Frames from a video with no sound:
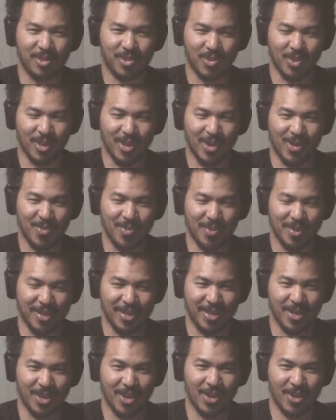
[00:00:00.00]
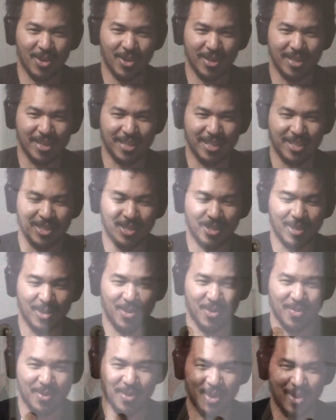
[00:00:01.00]
through the open door into the
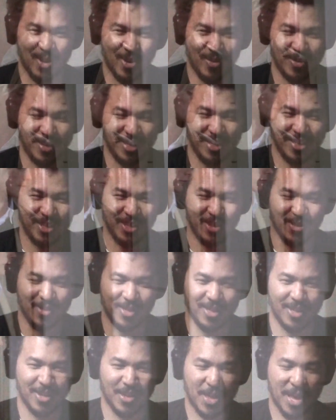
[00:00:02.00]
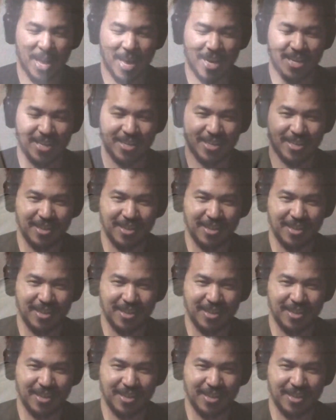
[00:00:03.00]
open hallway. No one heard that.